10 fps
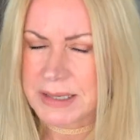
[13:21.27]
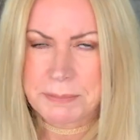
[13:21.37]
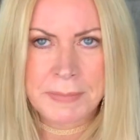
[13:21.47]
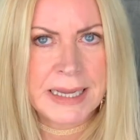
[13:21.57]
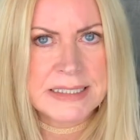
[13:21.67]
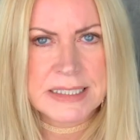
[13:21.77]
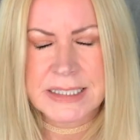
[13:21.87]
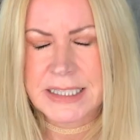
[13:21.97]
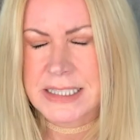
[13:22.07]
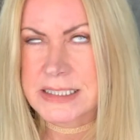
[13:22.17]

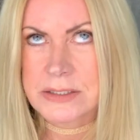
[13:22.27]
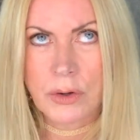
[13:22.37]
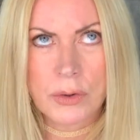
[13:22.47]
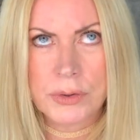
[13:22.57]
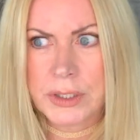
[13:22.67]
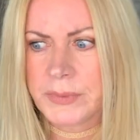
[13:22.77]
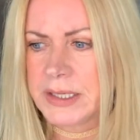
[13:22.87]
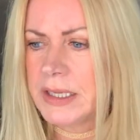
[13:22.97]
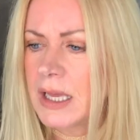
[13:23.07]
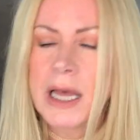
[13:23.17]
Maskne is not going away.